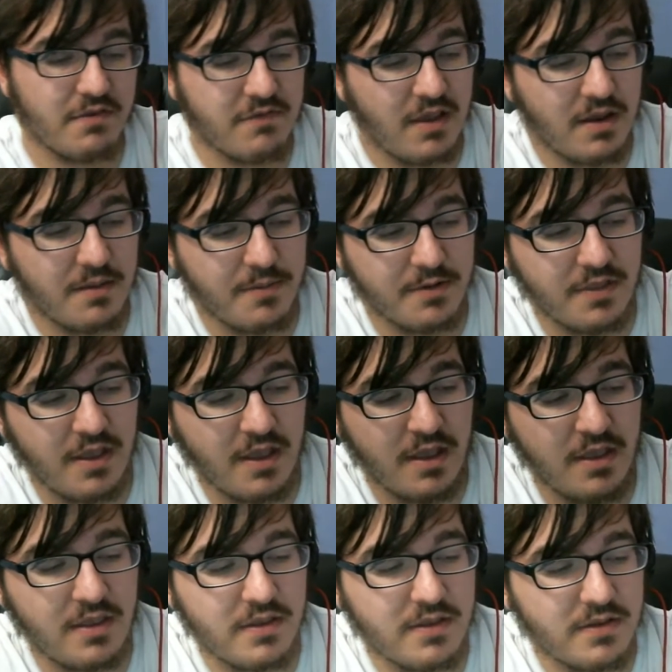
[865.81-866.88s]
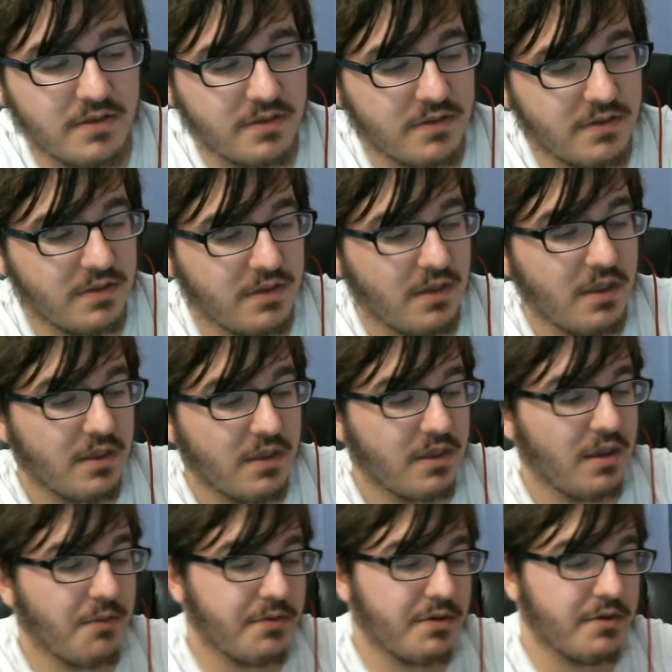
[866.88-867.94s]
sad about that.
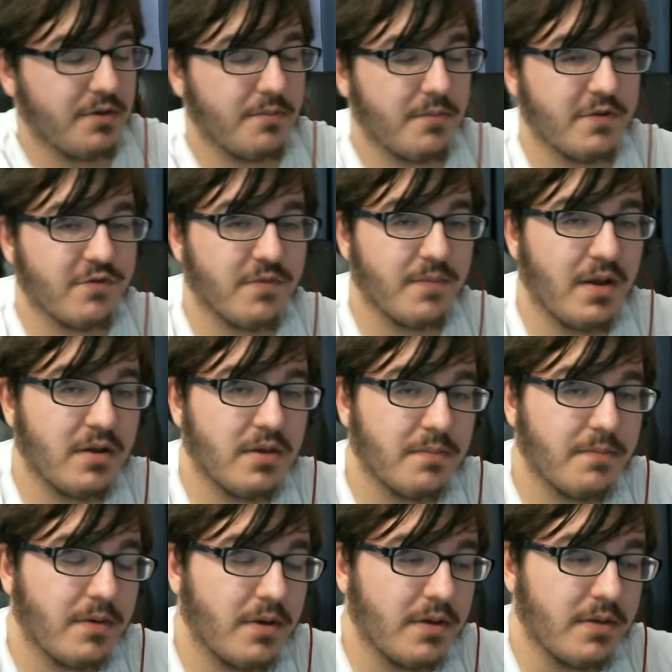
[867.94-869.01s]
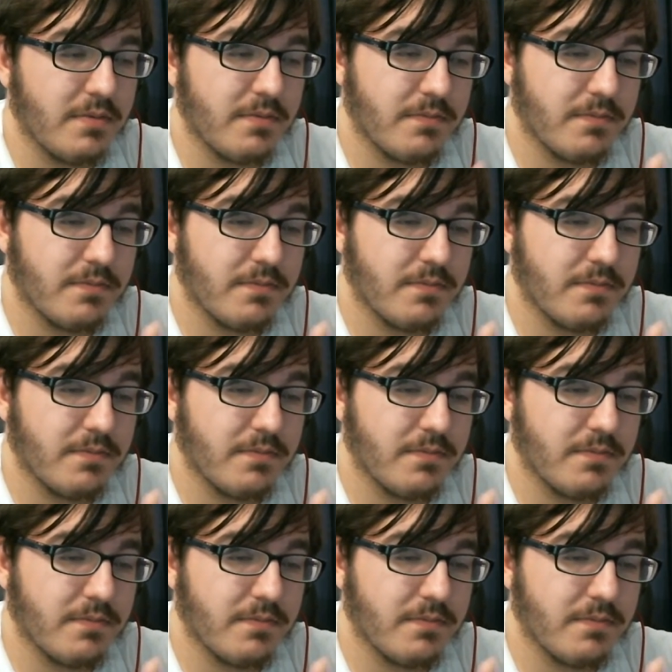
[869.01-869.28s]
Can't really do much about it, but